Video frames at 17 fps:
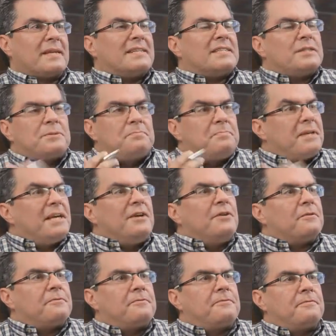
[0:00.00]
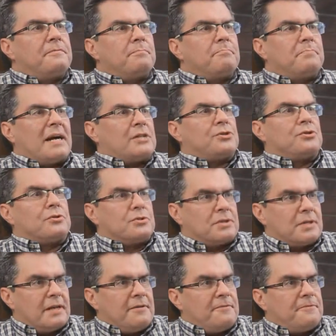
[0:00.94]
Speaking of
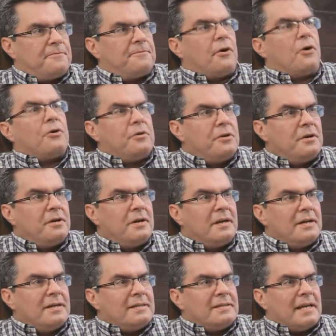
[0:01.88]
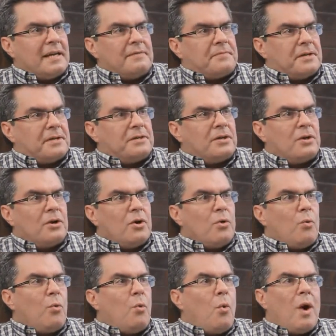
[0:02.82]
passions and fun, David,
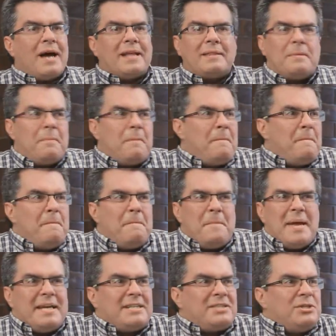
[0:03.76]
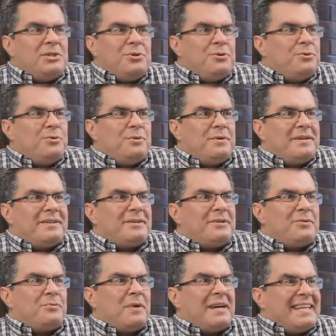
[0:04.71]
what makes you,
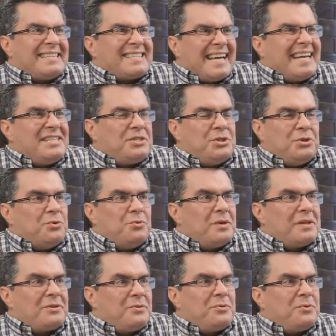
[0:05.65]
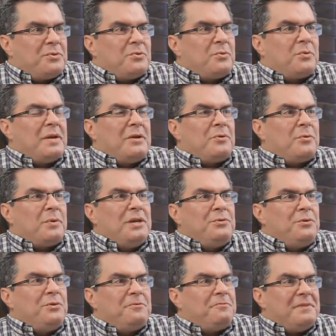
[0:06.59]
what excites you? When
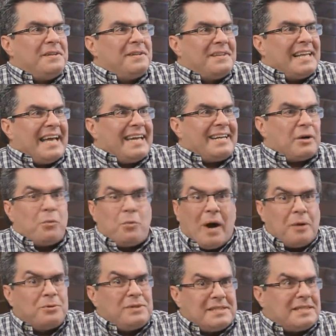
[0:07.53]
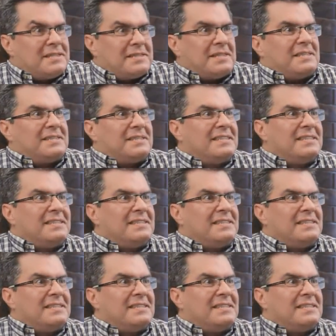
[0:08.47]
do you feel like, wow, this is it?